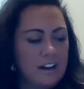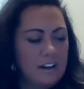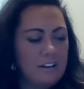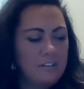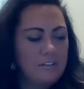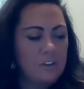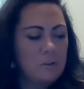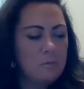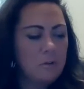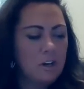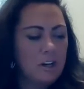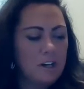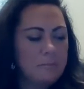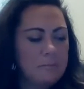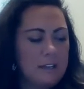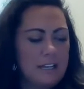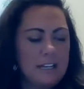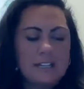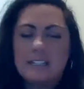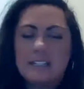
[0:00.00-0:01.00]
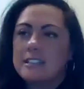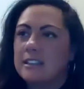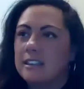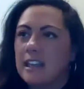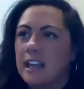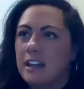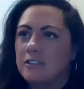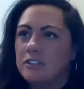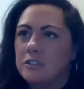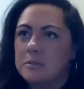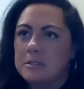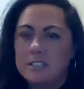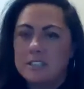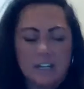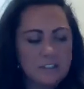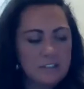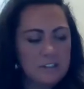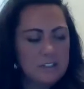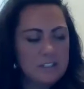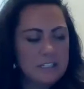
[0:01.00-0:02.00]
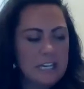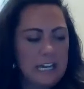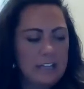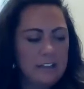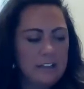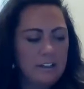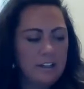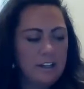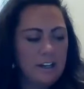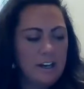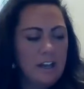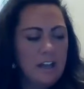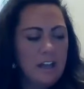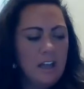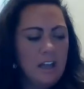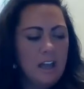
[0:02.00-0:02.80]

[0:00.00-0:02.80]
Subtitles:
and a few more minutes left with Dr. Taylor.